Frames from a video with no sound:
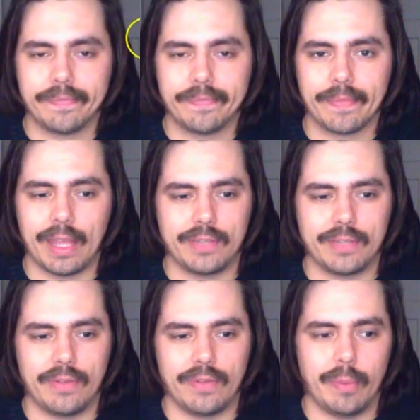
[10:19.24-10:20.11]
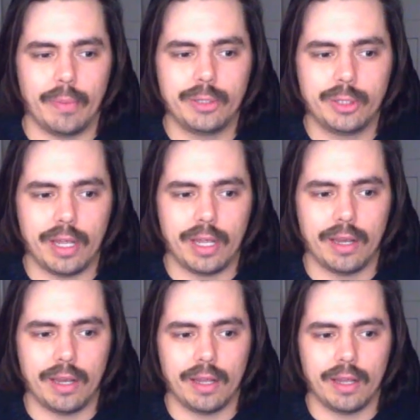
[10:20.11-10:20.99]
Thanks very much,
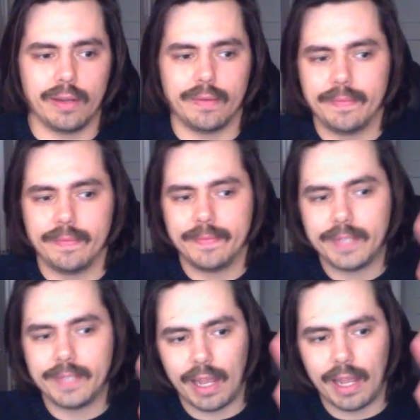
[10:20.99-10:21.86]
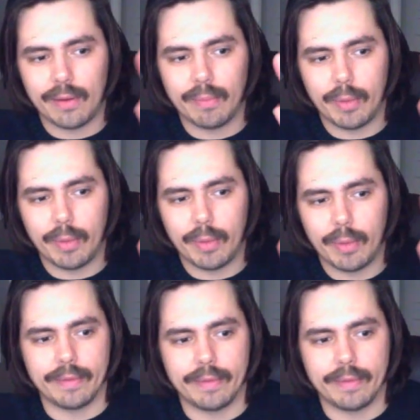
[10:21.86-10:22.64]
and take care. Bye-bye.